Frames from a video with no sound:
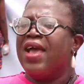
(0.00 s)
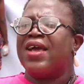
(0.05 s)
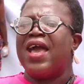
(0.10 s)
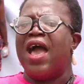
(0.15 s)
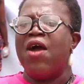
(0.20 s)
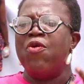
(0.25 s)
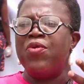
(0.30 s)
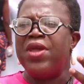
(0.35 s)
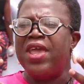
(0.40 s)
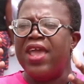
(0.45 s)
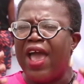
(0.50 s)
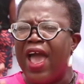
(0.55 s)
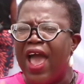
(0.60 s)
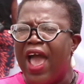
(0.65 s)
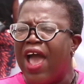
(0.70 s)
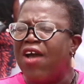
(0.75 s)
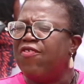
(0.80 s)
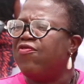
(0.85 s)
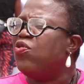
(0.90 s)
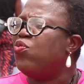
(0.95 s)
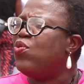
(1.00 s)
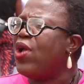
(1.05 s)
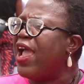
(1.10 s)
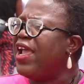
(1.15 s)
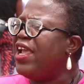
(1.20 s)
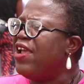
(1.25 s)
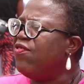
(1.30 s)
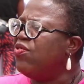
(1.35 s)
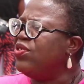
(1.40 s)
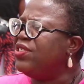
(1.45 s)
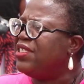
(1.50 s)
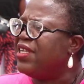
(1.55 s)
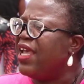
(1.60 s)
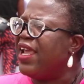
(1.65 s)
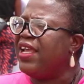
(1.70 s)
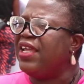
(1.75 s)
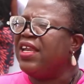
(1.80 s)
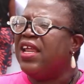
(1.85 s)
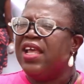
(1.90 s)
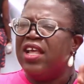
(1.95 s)
Can we have? We are even
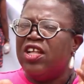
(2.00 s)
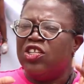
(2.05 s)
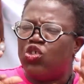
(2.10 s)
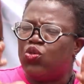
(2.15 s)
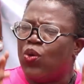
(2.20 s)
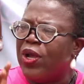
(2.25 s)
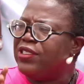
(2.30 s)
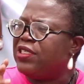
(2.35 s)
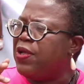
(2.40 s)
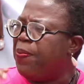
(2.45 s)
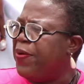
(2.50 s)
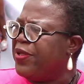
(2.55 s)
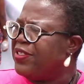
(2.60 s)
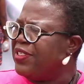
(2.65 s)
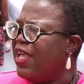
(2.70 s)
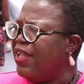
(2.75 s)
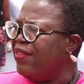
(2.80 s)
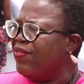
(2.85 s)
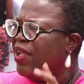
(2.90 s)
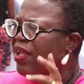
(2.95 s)
saying 20%,